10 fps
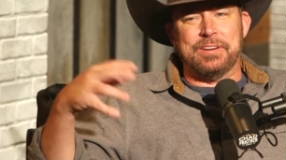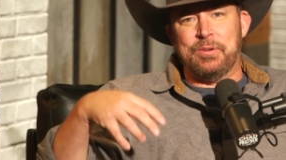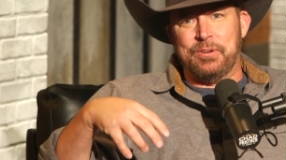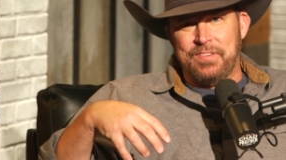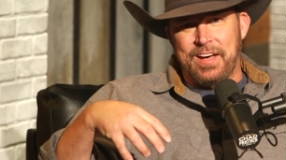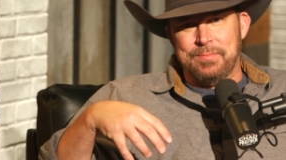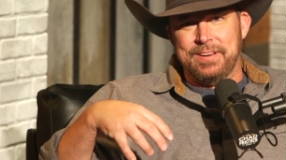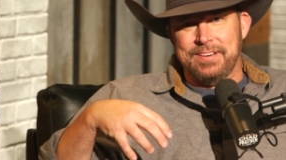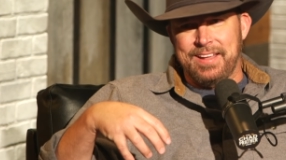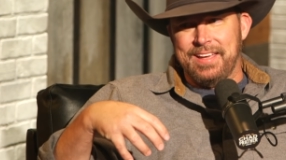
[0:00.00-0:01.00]
notified
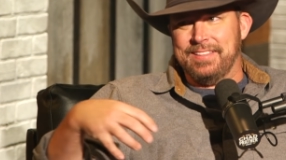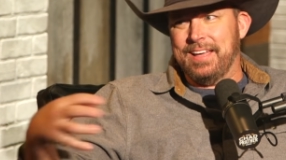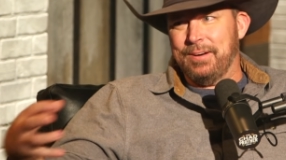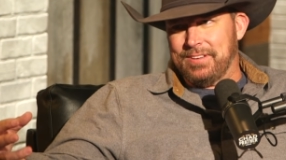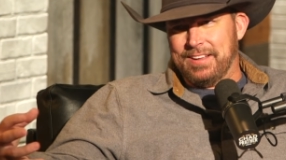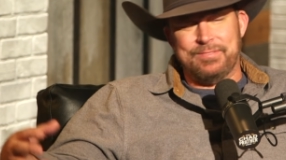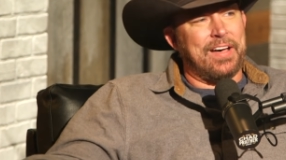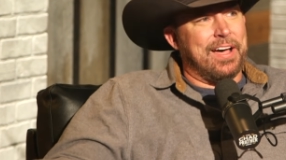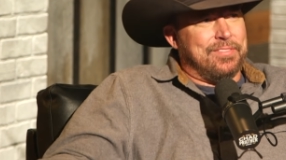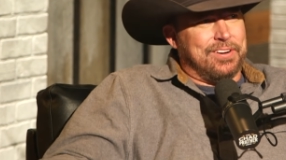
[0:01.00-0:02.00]
me today that that was like
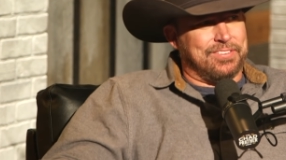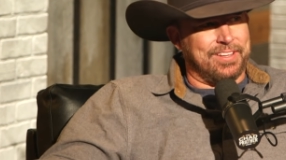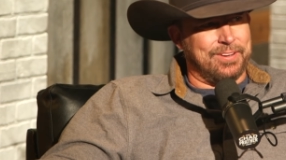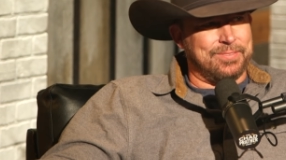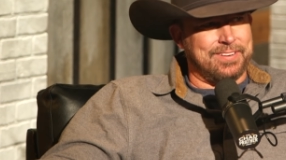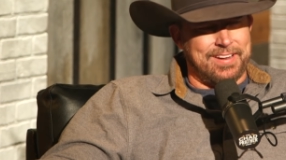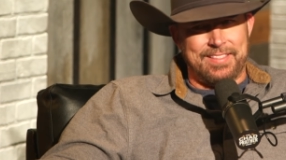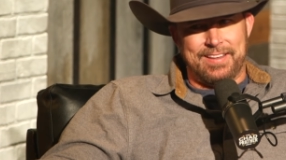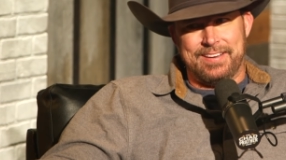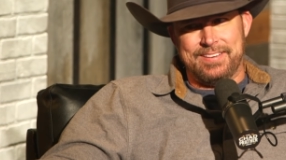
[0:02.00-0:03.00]
five years ago
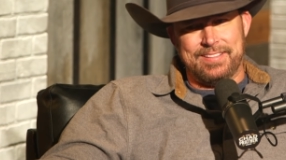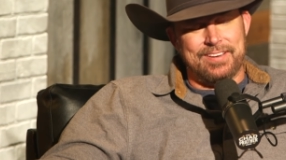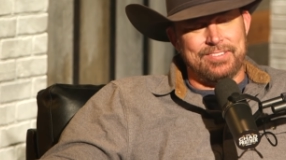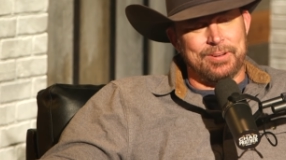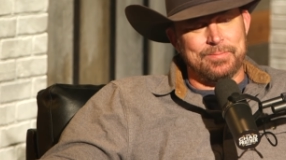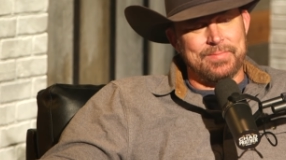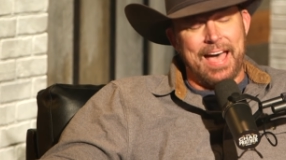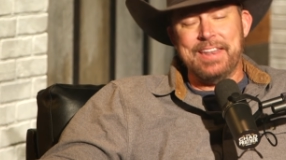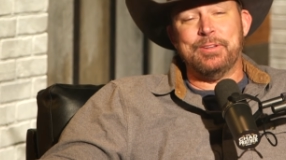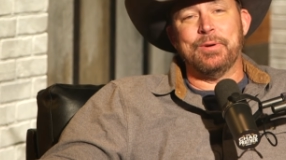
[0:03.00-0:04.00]
today that i did that joke
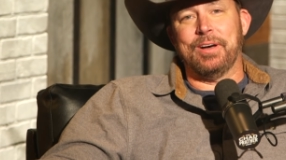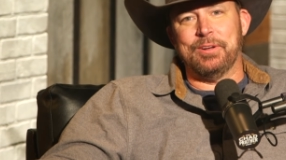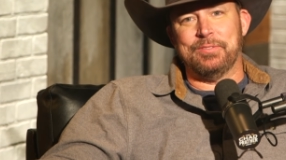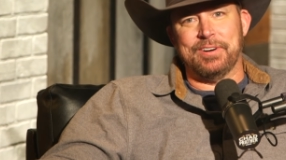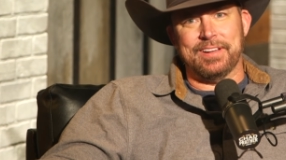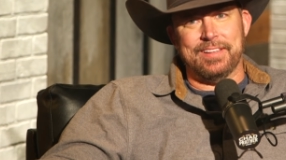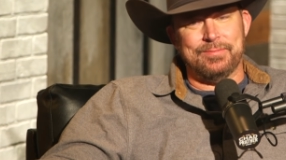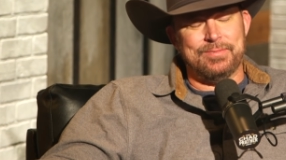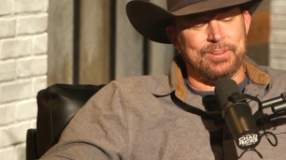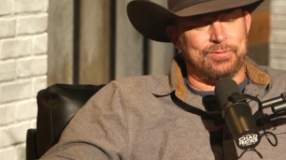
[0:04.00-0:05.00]
i'd do it all over
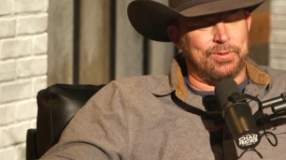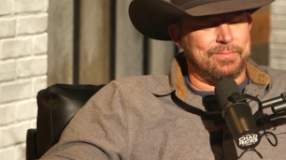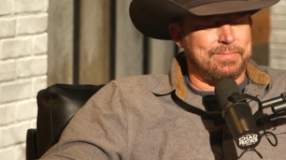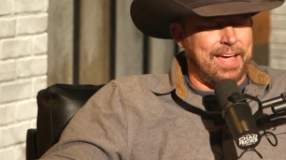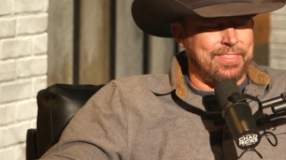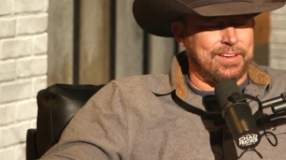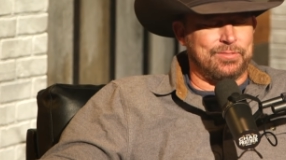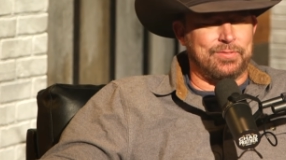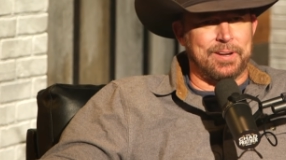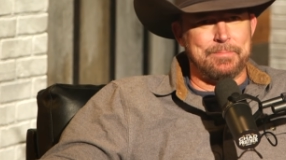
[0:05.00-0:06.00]
again just oh, for, it's, i think it's funny.